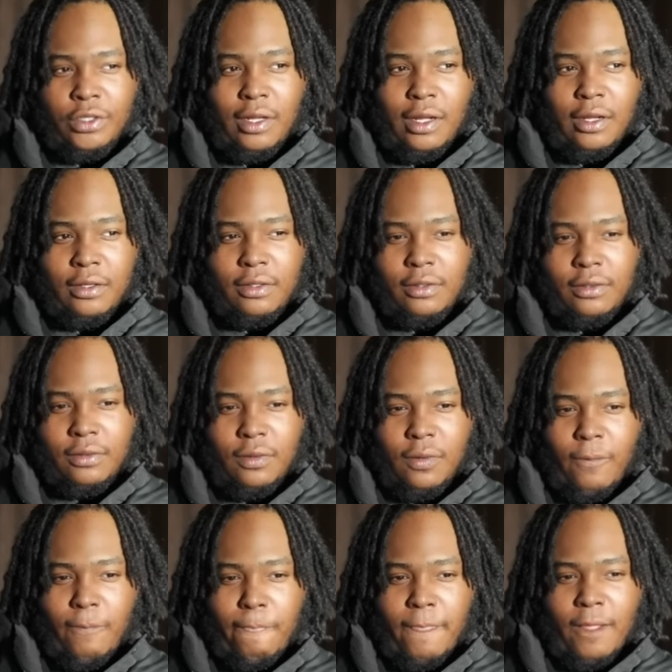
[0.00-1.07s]
Like
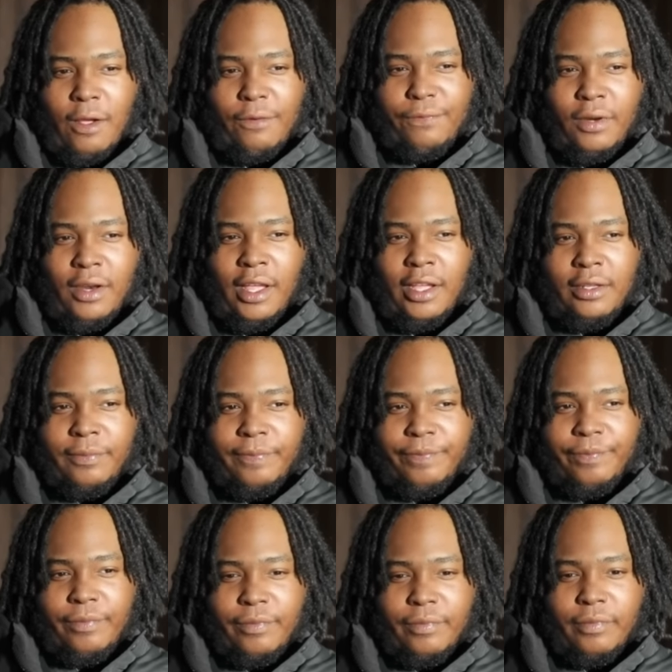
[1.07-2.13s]
I feel like
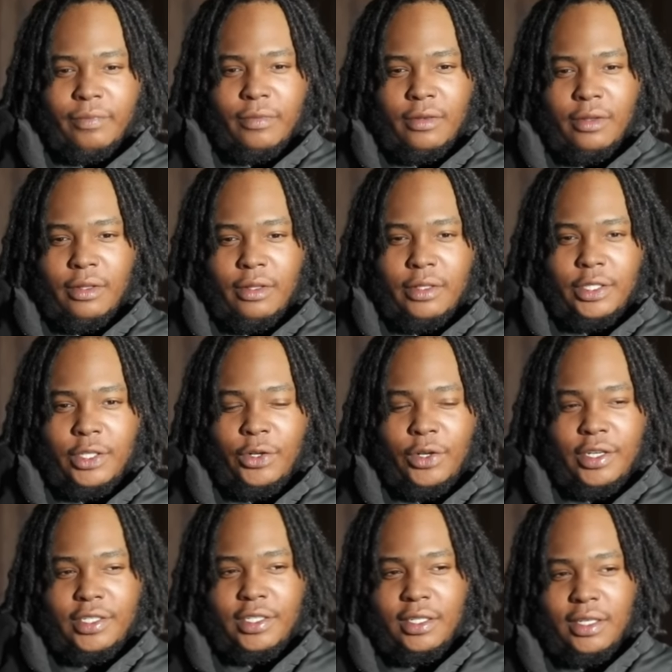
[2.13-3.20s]
there
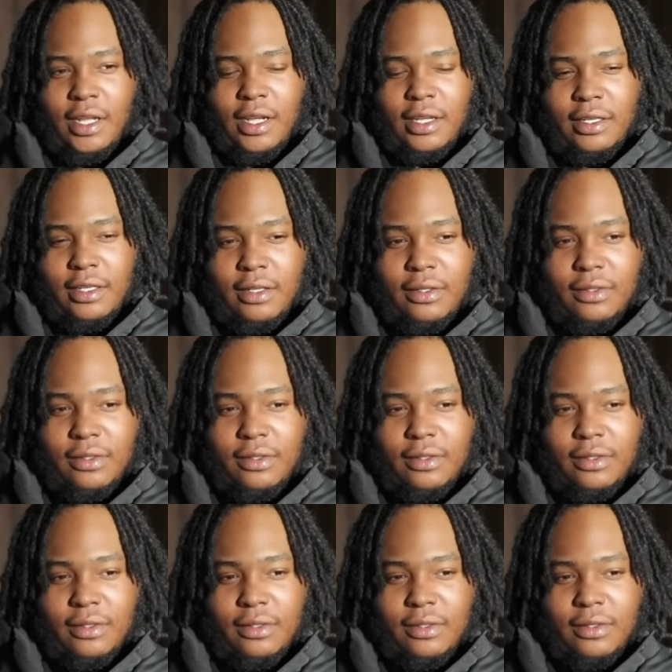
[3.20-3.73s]
isn't like